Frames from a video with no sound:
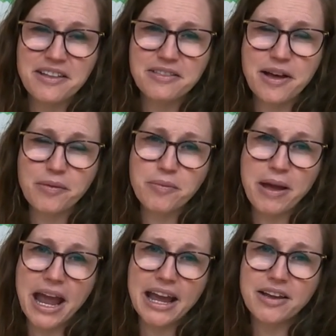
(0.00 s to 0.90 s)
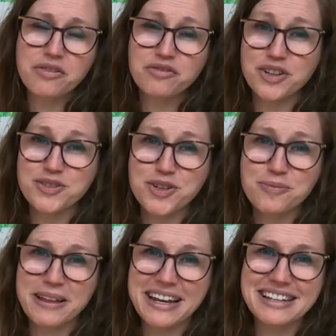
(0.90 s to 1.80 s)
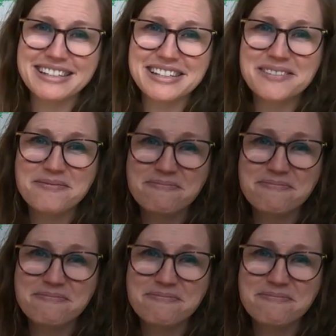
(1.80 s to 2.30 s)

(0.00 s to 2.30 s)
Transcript: that will make future plants.